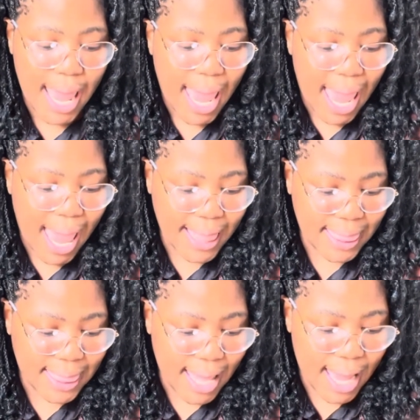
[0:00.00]

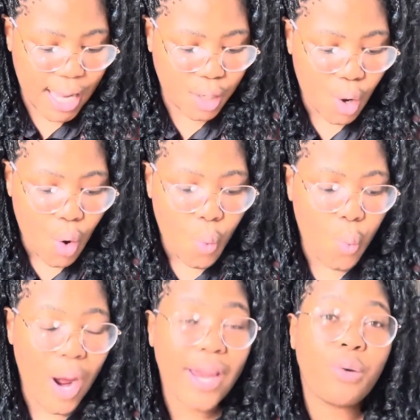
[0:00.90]
And then
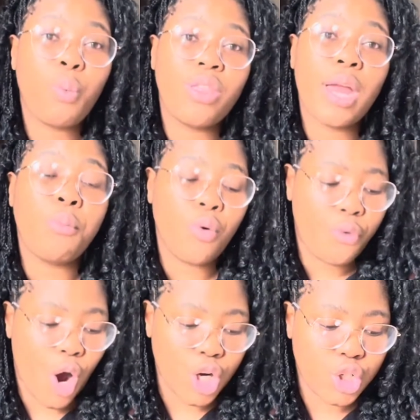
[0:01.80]
when we then
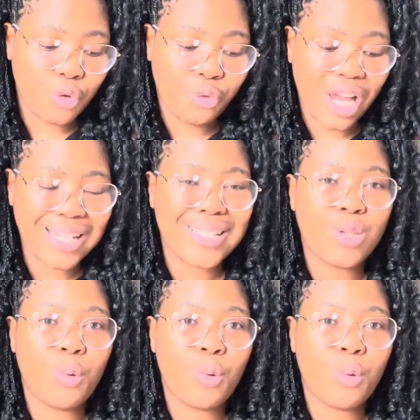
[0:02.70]
move on to fails